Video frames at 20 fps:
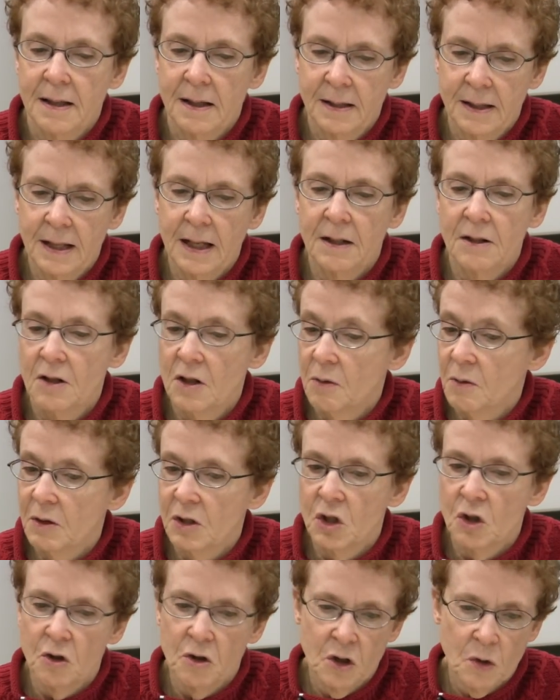said, oh,
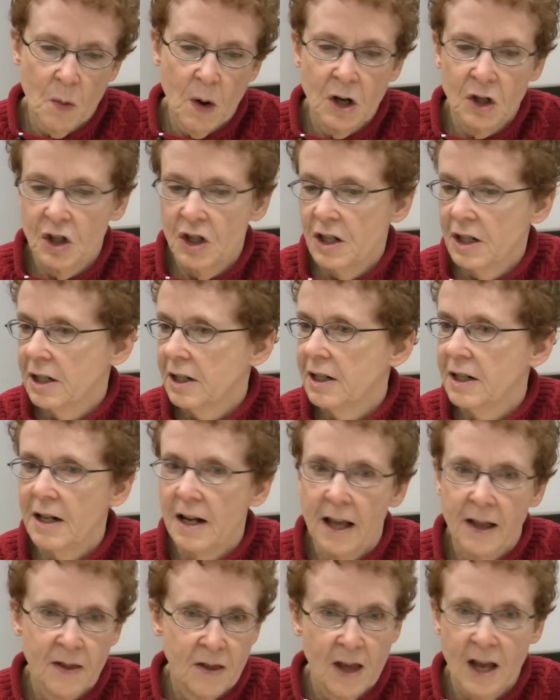"Well, George Washington and
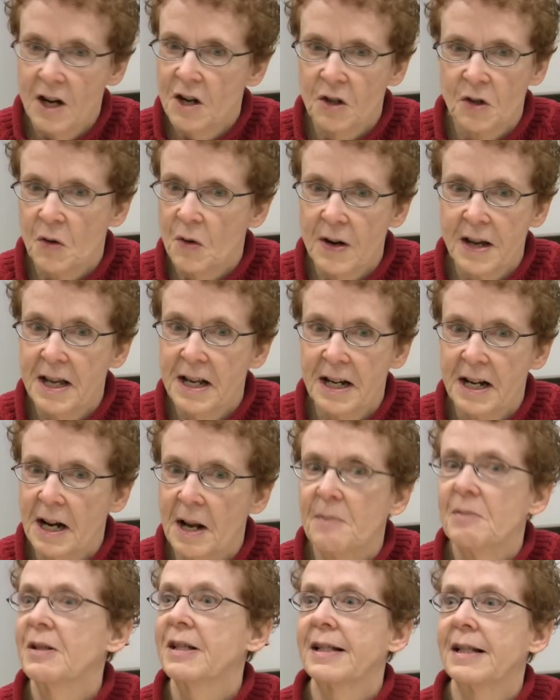Nathanael Greene,"
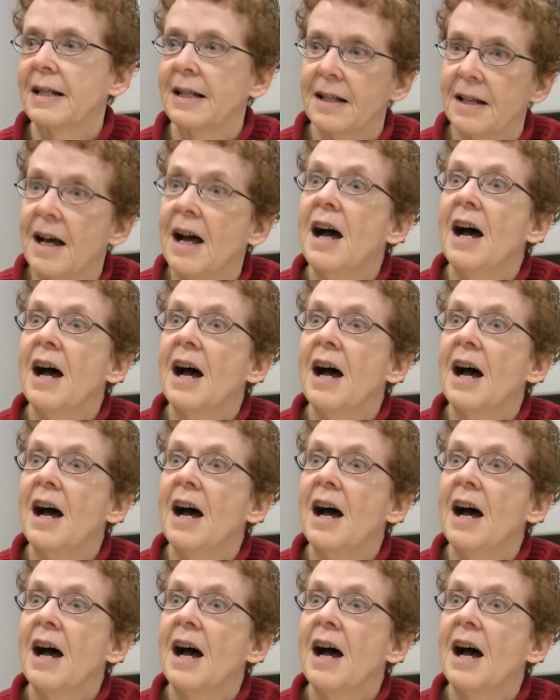and I'm just like,